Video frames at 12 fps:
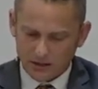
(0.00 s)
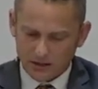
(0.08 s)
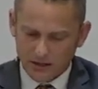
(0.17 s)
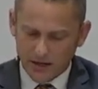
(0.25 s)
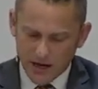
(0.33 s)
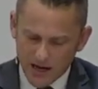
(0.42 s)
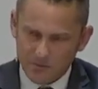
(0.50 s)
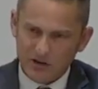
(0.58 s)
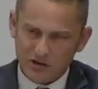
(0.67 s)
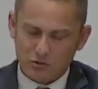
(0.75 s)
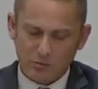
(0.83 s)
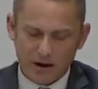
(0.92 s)
an
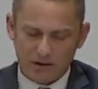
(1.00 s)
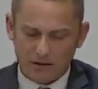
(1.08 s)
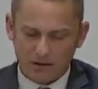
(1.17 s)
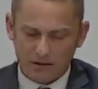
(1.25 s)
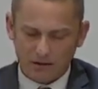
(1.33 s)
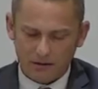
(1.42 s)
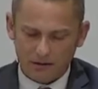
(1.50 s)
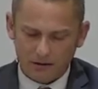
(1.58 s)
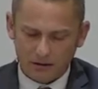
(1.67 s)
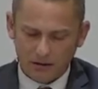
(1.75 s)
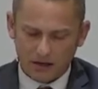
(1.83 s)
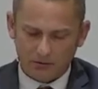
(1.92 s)
image bearer
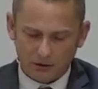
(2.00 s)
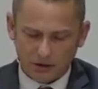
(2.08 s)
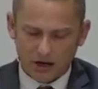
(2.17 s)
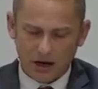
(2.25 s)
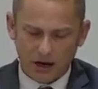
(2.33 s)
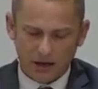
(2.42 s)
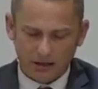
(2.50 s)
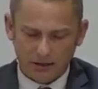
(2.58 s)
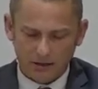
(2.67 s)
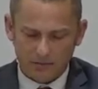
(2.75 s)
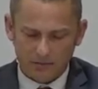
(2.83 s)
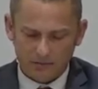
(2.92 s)
of God.
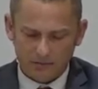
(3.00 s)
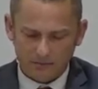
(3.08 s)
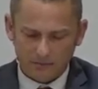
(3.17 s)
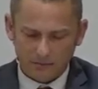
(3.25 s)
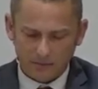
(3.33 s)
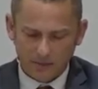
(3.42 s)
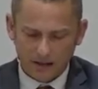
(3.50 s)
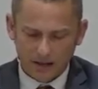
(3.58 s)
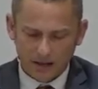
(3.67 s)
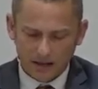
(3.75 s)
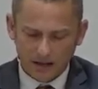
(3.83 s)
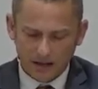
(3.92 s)

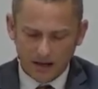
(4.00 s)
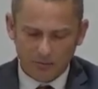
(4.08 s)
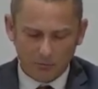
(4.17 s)
And